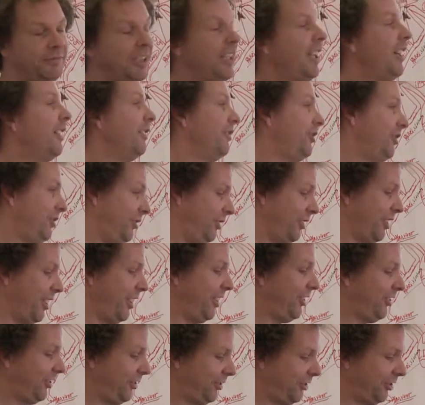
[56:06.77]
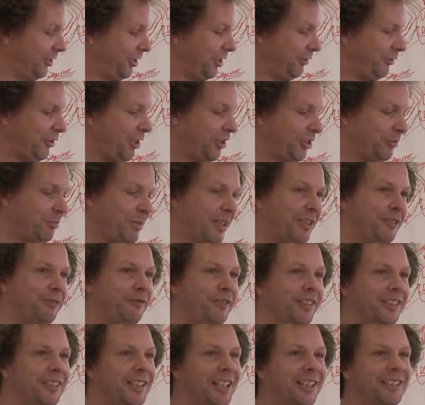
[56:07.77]
it's nice sort of
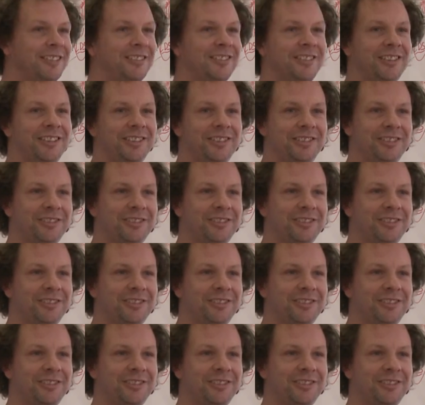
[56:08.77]
cost-benefit analysis.